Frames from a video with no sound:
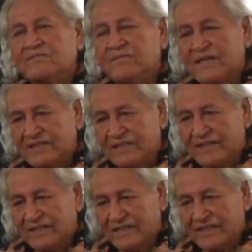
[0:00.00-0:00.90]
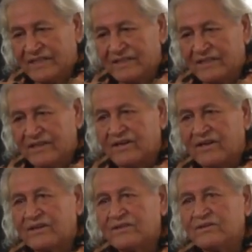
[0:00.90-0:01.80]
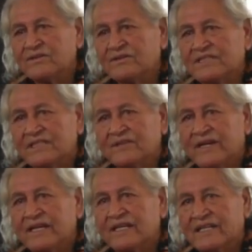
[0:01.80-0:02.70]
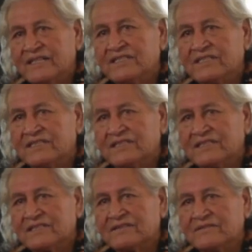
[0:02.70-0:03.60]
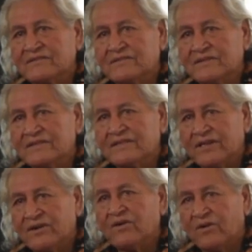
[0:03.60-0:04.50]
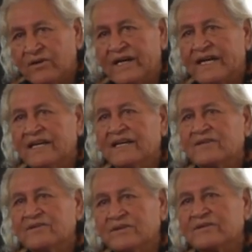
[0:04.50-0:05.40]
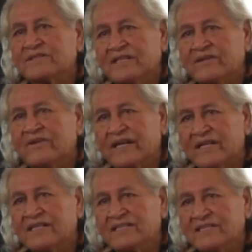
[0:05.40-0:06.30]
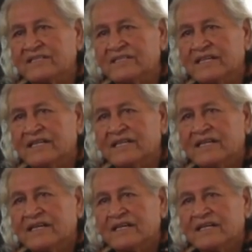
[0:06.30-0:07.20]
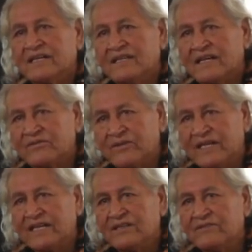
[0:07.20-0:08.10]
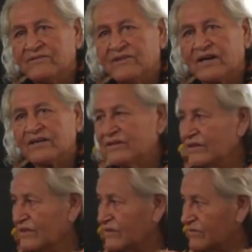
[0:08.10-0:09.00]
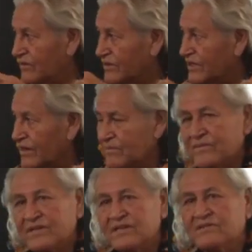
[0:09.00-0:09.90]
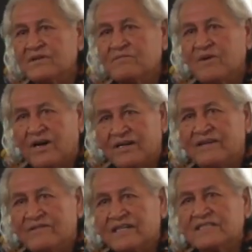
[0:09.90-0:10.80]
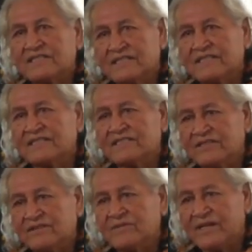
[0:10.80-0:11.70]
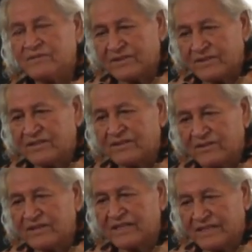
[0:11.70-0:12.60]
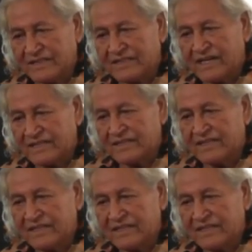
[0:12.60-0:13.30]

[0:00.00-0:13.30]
But there are rules and regulations. They're holy rules and regulations that we need to follow for them to be part of us, to be able to utilize that.